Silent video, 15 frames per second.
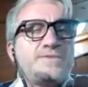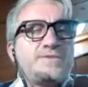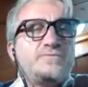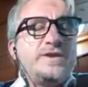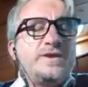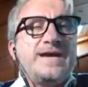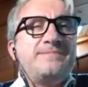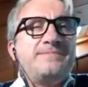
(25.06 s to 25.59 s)

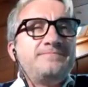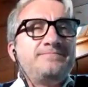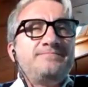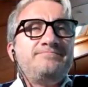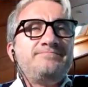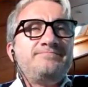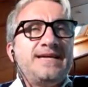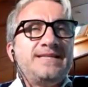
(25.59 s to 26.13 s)

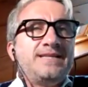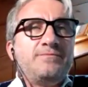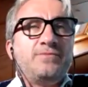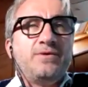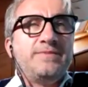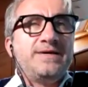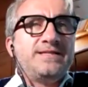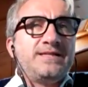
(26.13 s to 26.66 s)
At the
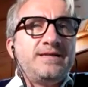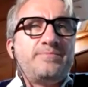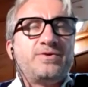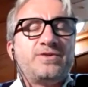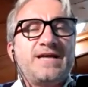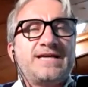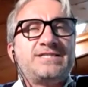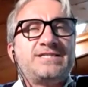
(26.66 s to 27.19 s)
moment, the
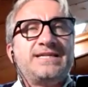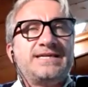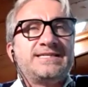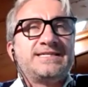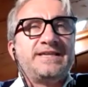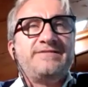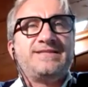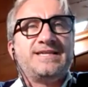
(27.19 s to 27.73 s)
production
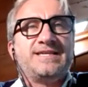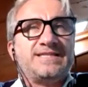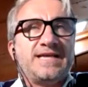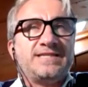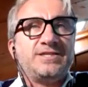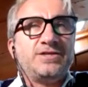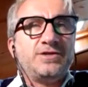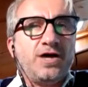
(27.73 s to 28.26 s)
activities,
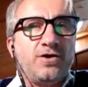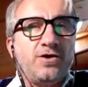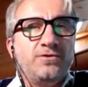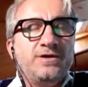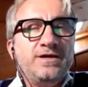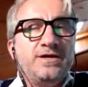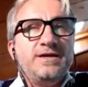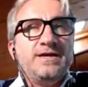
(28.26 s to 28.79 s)
as you
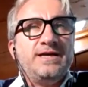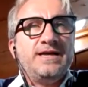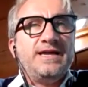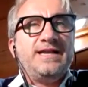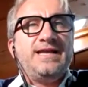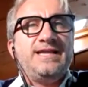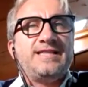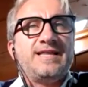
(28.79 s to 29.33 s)
know,
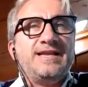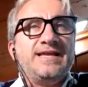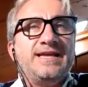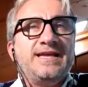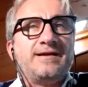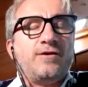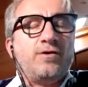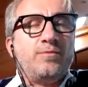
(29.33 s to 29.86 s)
in Italy
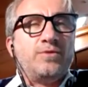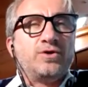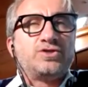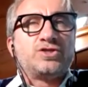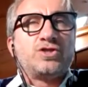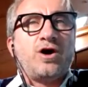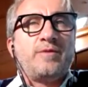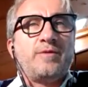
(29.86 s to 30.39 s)
are almost
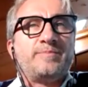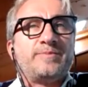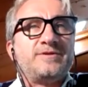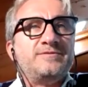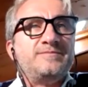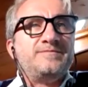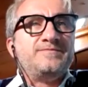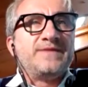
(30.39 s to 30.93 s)
stopped.
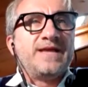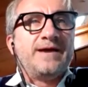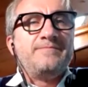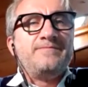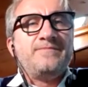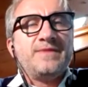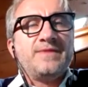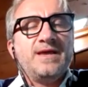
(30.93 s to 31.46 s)
Yeah.
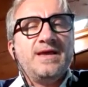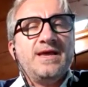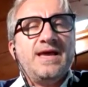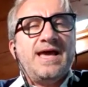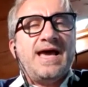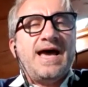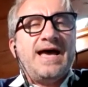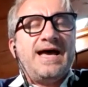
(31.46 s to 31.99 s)

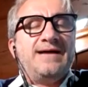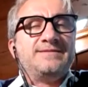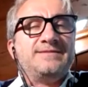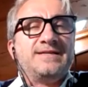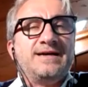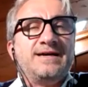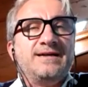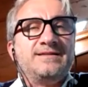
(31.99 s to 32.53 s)
And
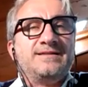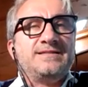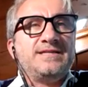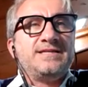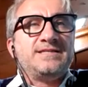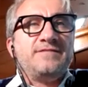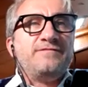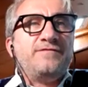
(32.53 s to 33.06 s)
this
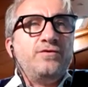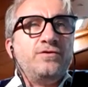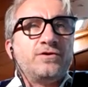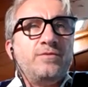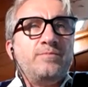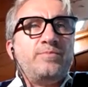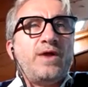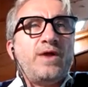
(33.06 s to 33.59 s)
is in full
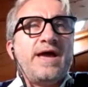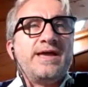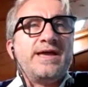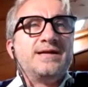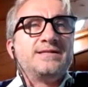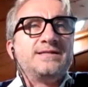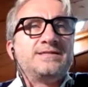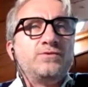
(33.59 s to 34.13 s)

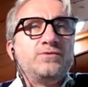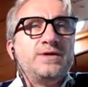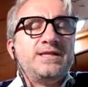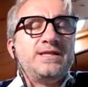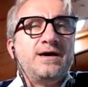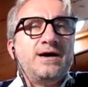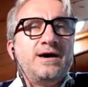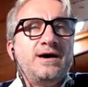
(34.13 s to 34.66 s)
compliance with
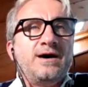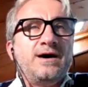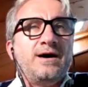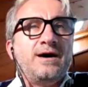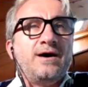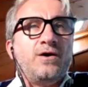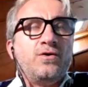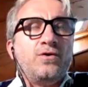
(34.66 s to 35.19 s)

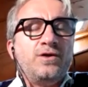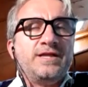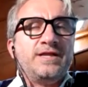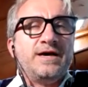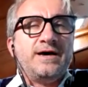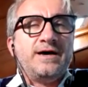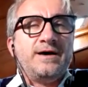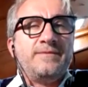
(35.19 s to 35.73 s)
all
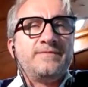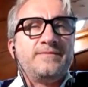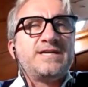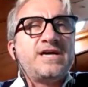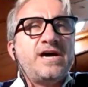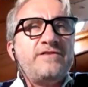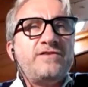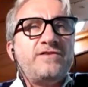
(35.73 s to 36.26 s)
the
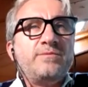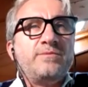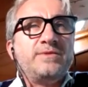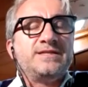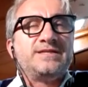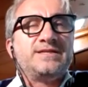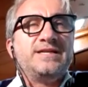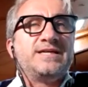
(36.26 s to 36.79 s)

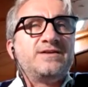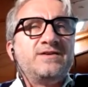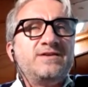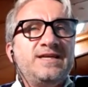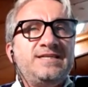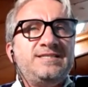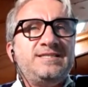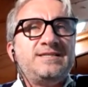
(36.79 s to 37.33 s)
government
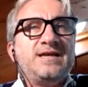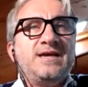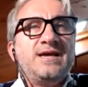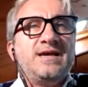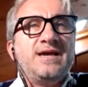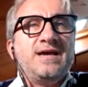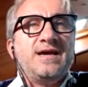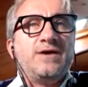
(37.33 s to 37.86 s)
decrees
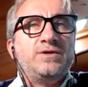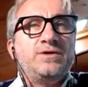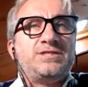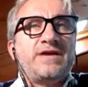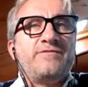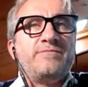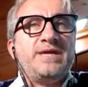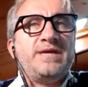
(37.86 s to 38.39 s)
which
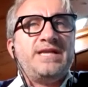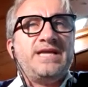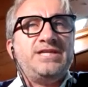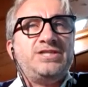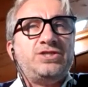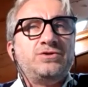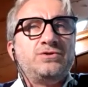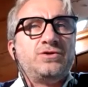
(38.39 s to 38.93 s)
have been
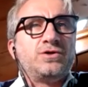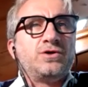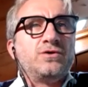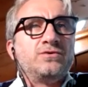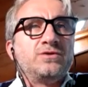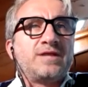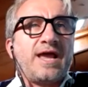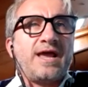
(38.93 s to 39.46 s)
issued to
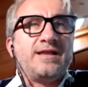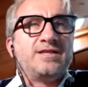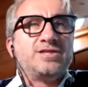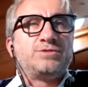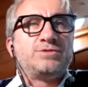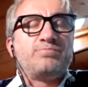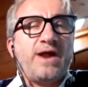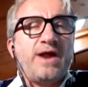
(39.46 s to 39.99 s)
contain the
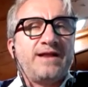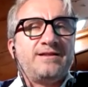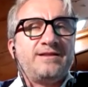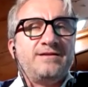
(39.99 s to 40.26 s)
spread